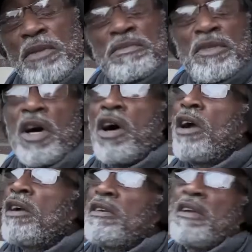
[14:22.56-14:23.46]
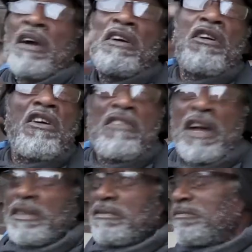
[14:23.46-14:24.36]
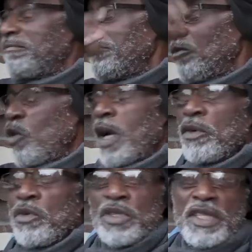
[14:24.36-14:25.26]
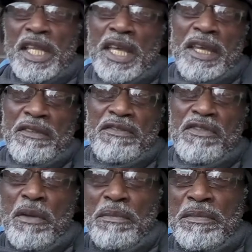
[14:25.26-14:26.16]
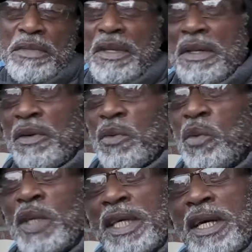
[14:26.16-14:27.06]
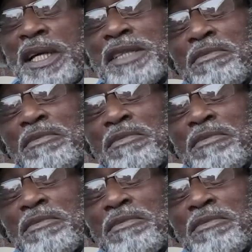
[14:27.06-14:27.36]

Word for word: up, or a current one who's there. From we as